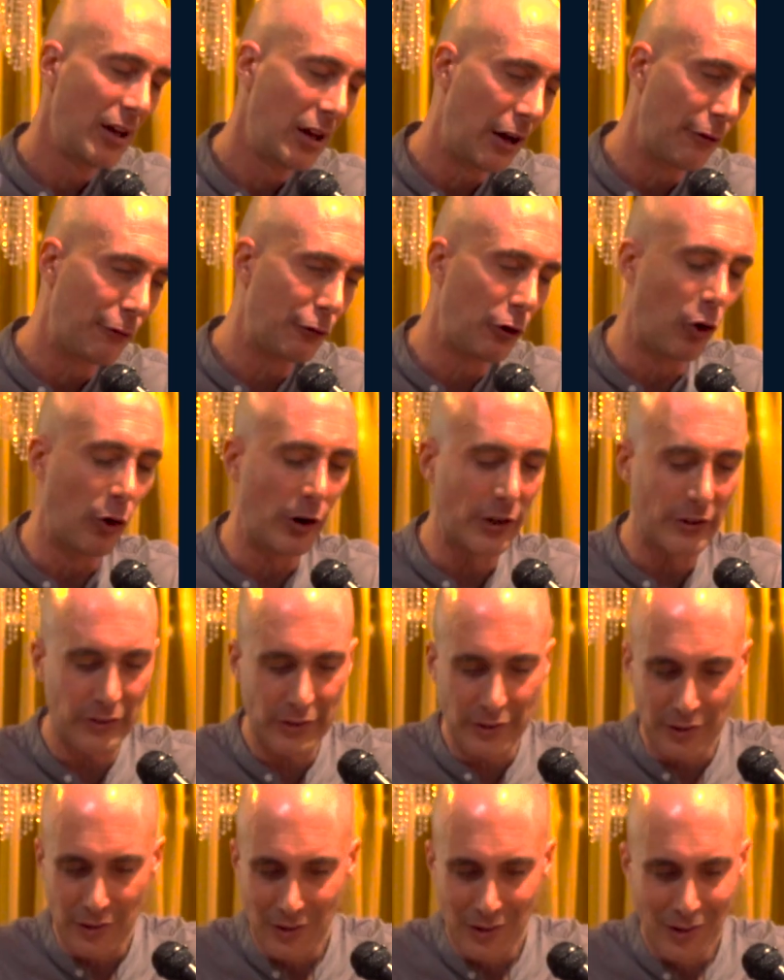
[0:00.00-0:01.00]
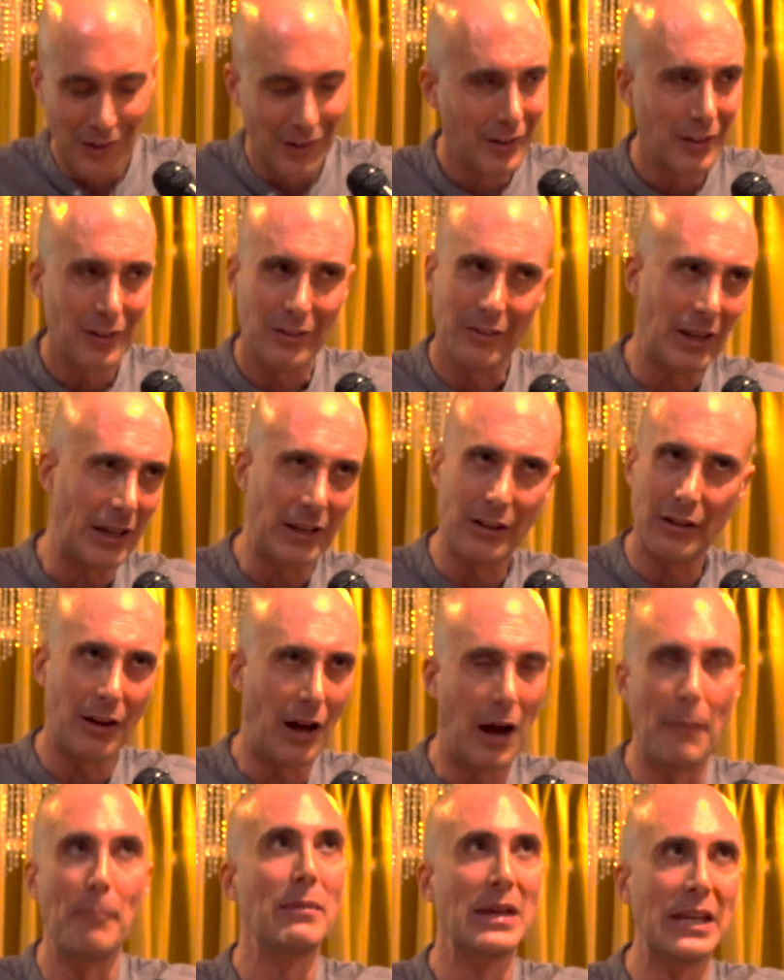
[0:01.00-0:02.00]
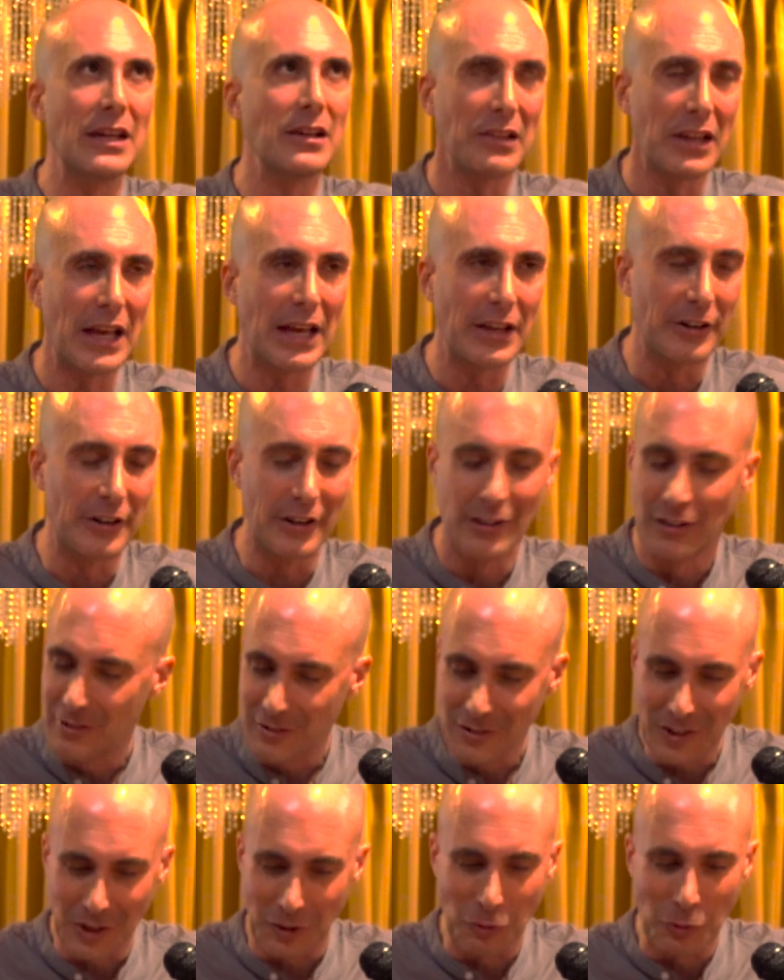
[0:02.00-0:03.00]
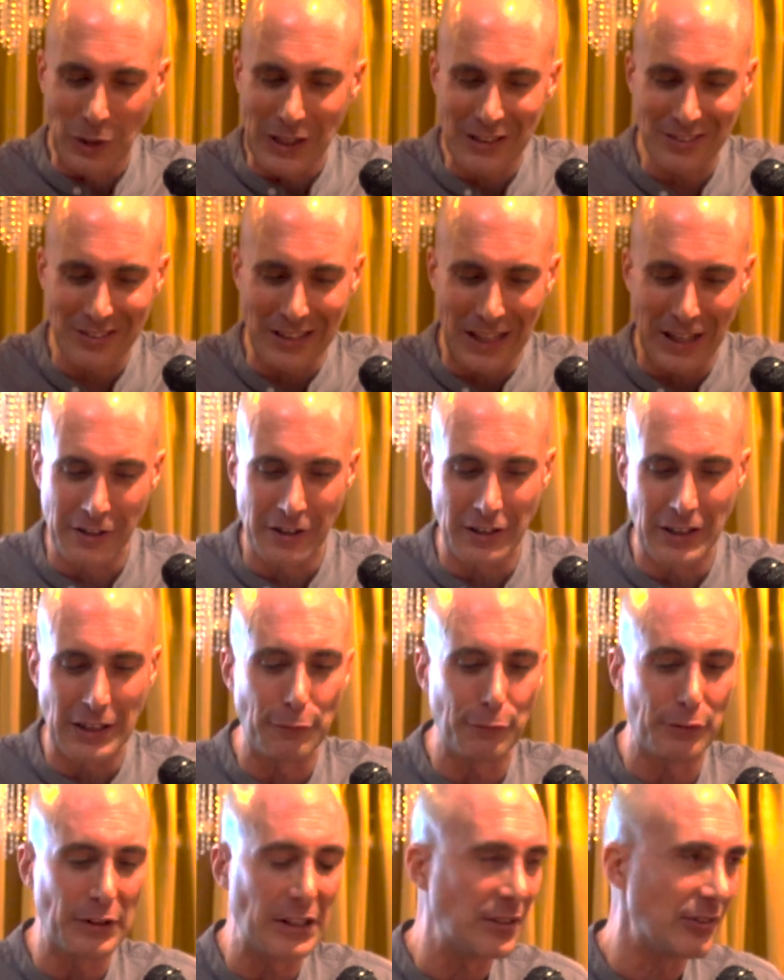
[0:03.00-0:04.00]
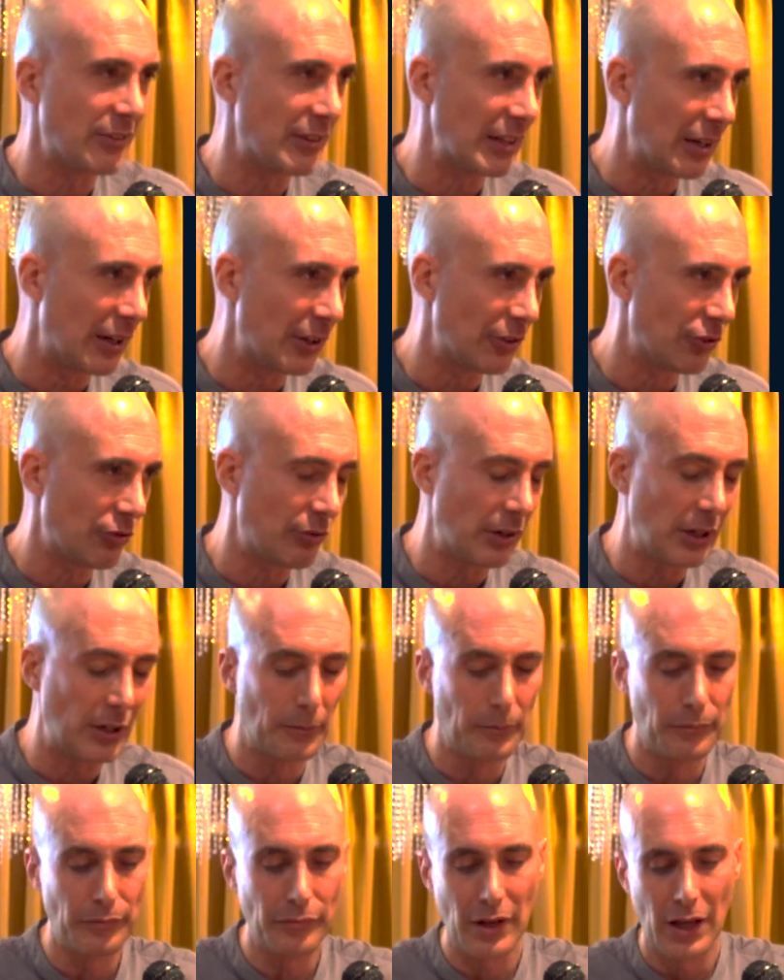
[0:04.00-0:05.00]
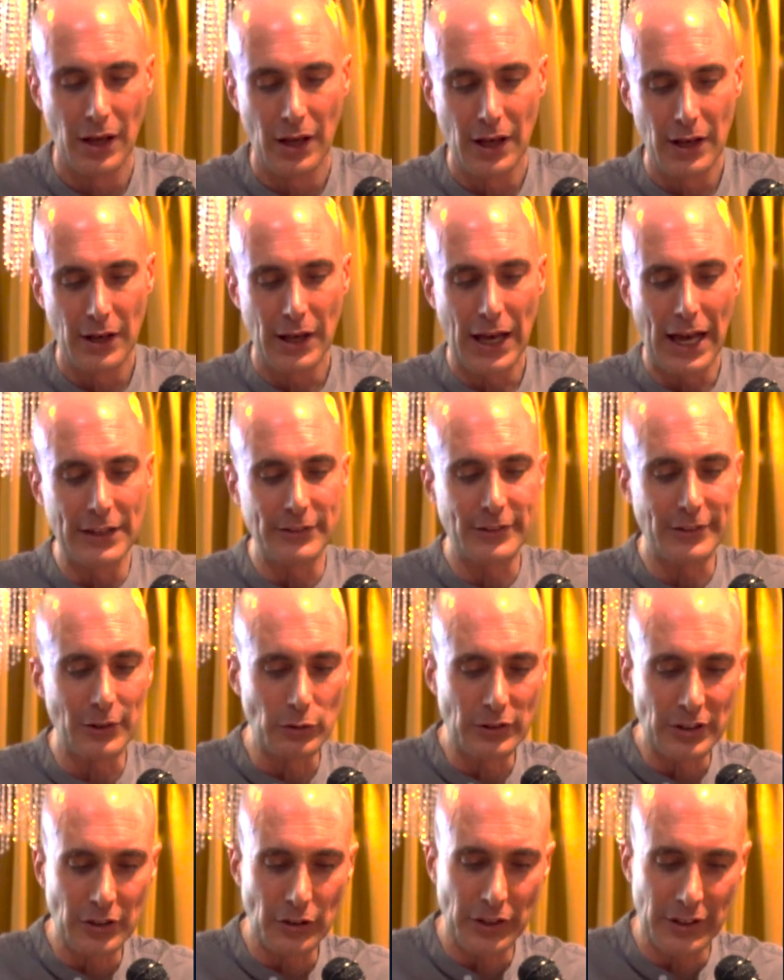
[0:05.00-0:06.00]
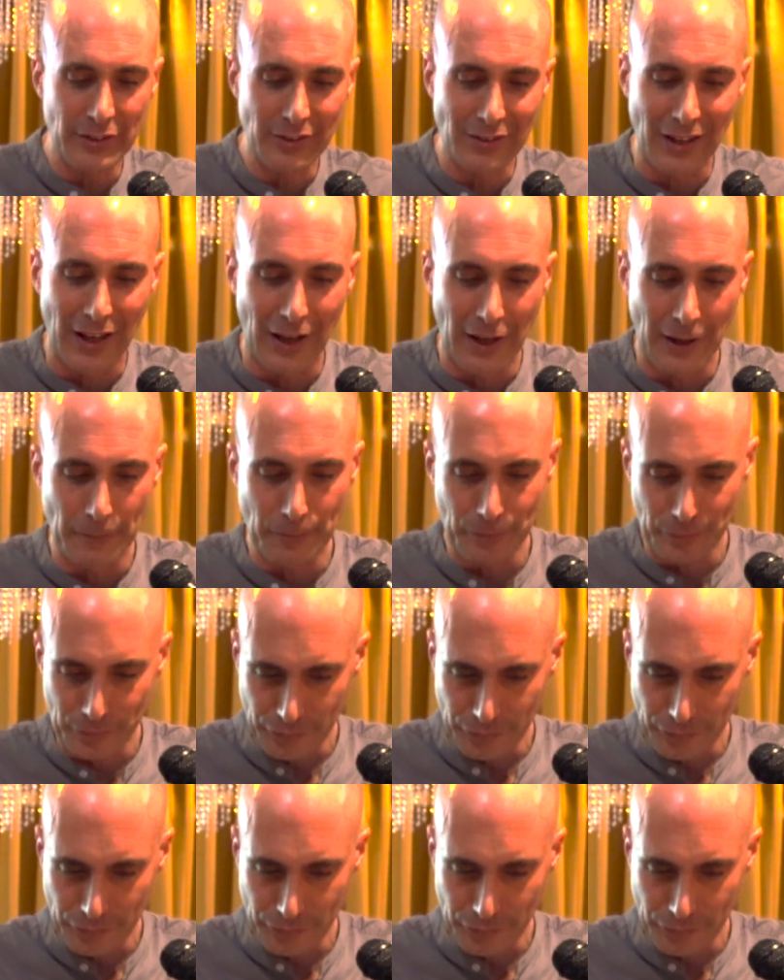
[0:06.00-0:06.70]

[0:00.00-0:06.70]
of course, like a minute later, weeks later, he flees the country. And so till this day,